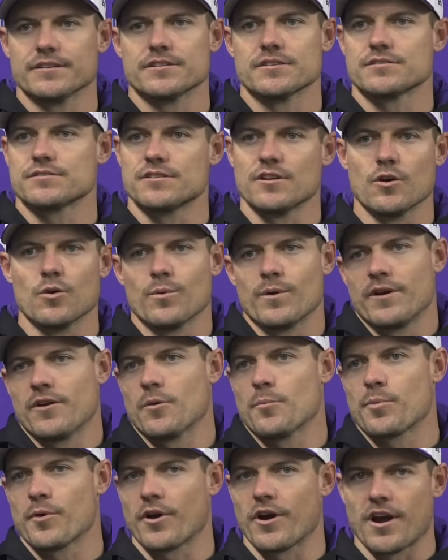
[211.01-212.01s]
Just know where
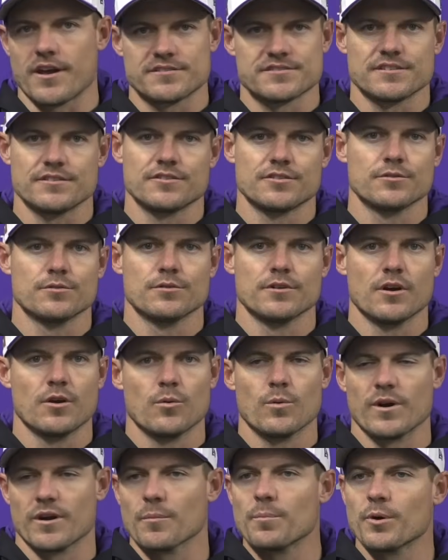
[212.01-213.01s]
you're progressing to, know
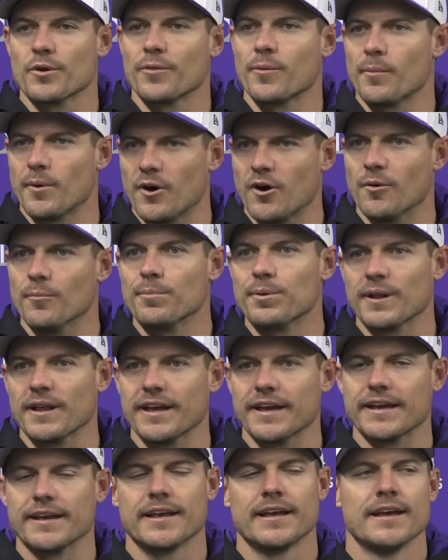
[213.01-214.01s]
where to put the ball in
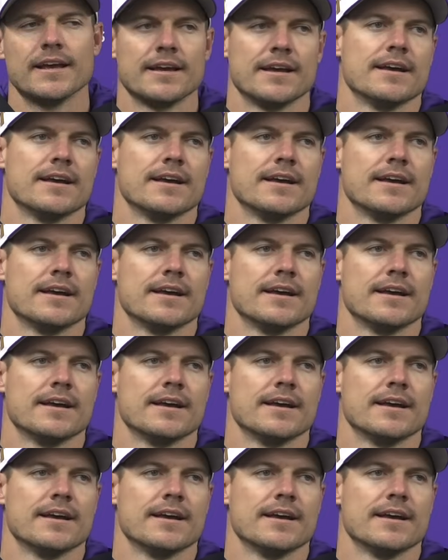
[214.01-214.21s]
play,